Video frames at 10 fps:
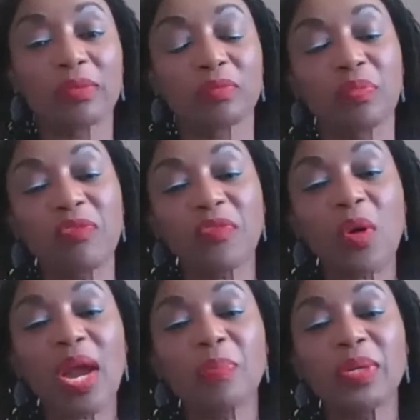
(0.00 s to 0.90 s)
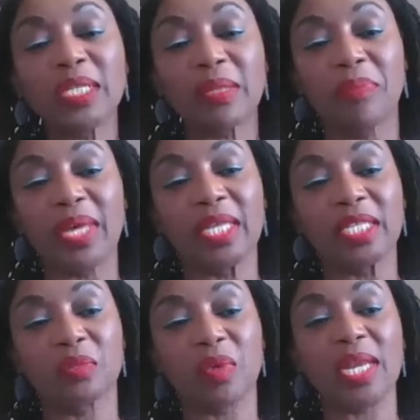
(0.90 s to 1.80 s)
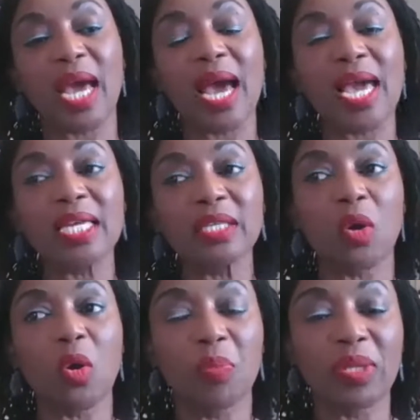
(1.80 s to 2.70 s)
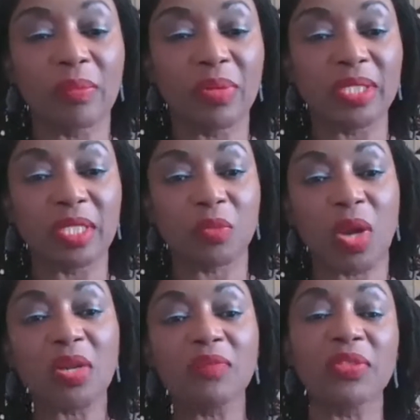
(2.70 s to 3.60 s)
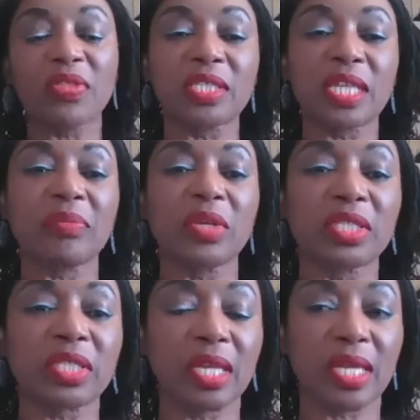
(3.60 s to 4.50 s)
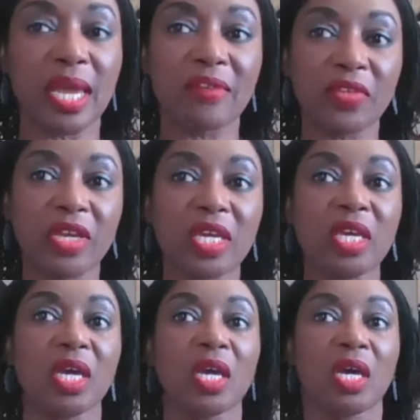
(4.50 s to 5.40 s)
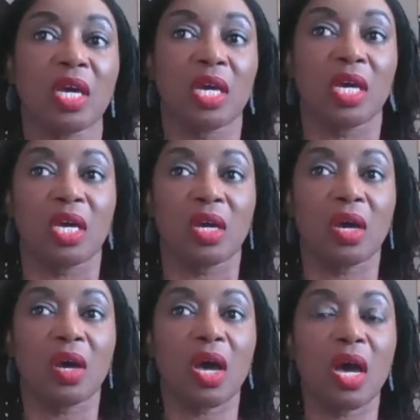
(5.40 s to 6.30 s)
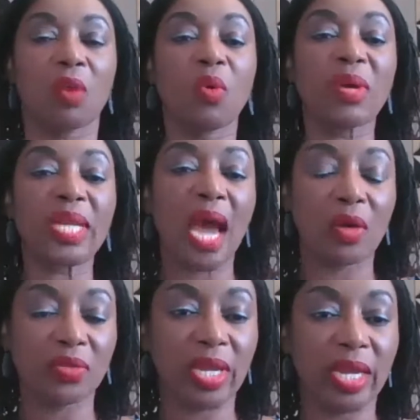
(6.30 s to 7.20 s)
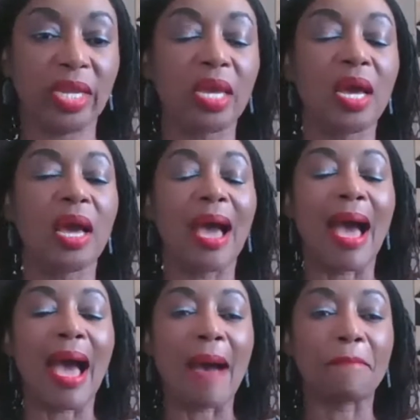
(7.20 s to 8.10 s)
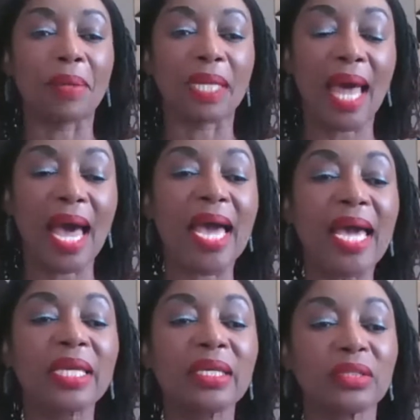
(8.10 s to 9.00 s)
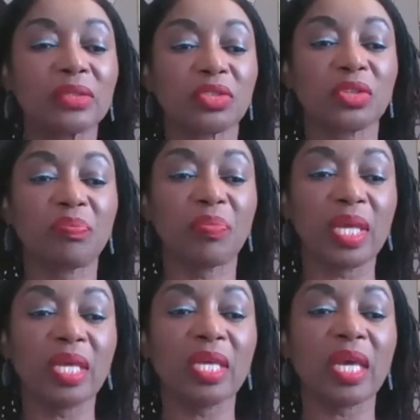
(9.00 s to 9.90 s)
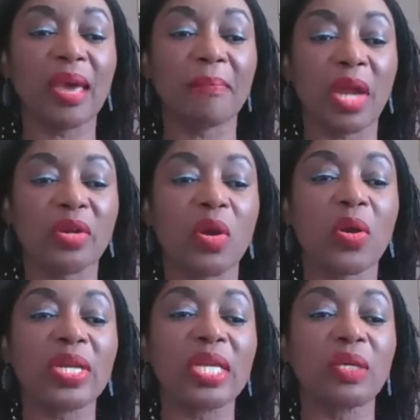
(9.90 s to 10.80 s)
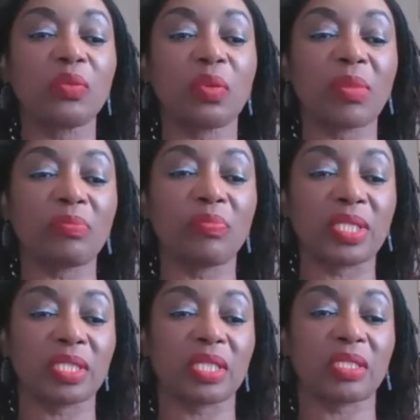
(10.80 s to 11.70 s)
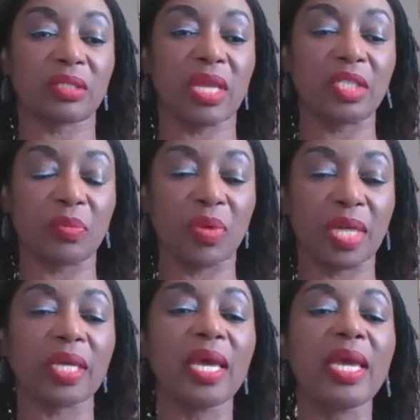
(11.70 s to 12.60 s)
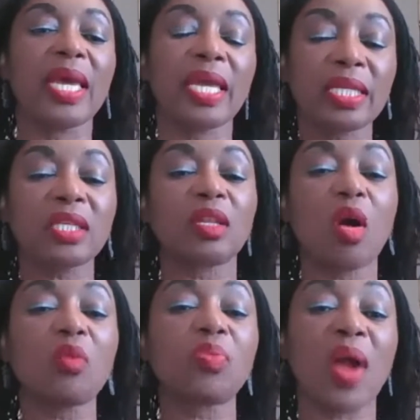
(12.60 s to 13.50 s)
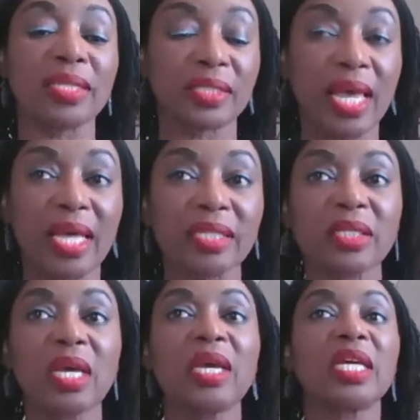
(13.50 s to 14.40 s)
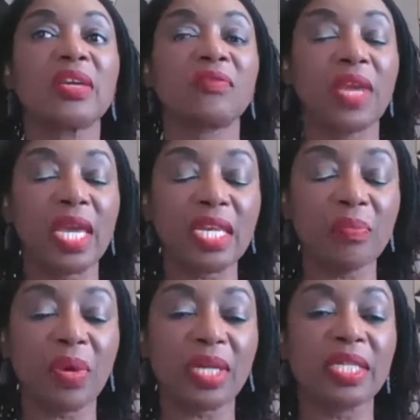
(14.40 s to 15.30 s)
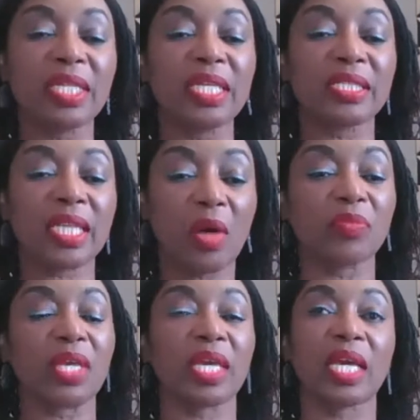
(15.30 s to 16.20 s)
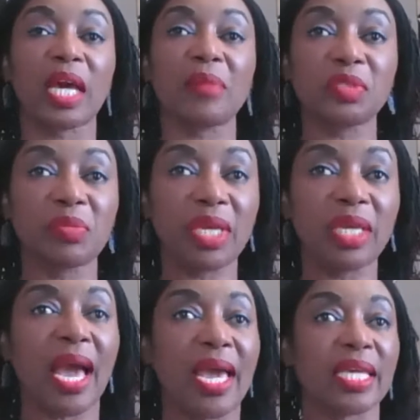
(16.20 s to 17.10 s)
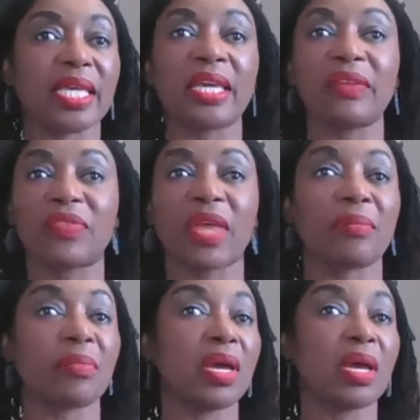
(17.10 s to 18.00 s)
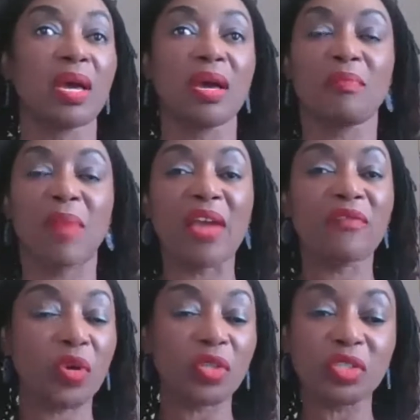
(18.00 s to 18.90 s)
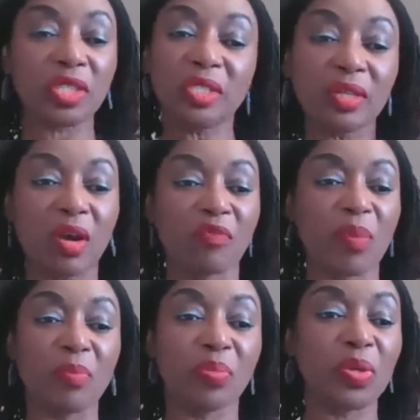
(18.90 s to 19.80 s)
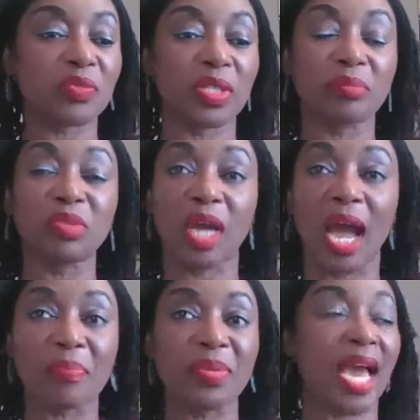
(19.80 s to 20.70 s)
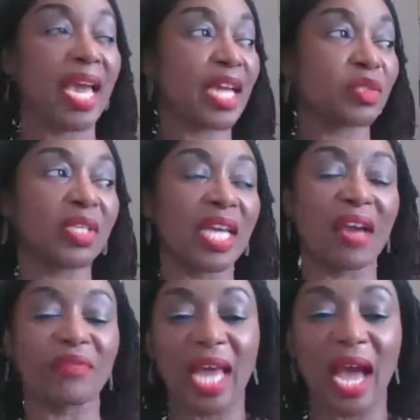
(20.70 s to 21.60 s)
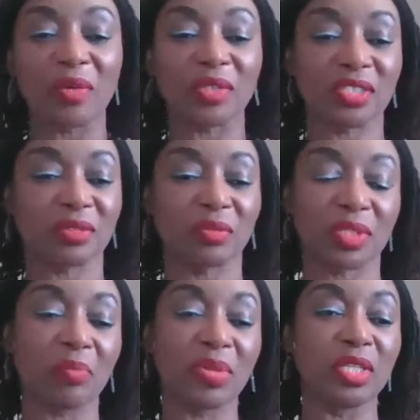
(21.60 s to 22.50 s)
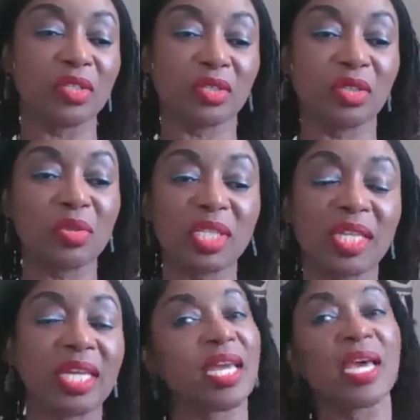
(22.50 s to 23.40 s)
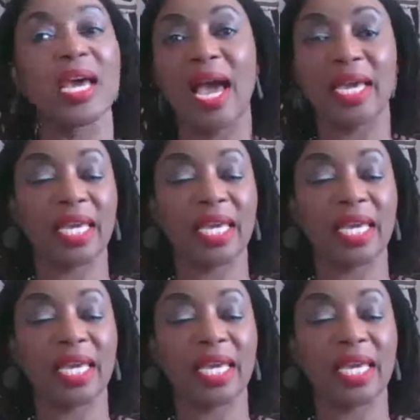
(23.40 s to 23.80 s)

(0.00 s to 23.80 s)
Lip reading: before I put in the bids, when I opened the business, one of the things that I'm going to tell every woman out there, apply to be a minority women business enterprise. It is a long process. If anybody needs help, they can come to me. I can give them my version of my books for them to copy. I actually have it out. Somebody's using it. I'm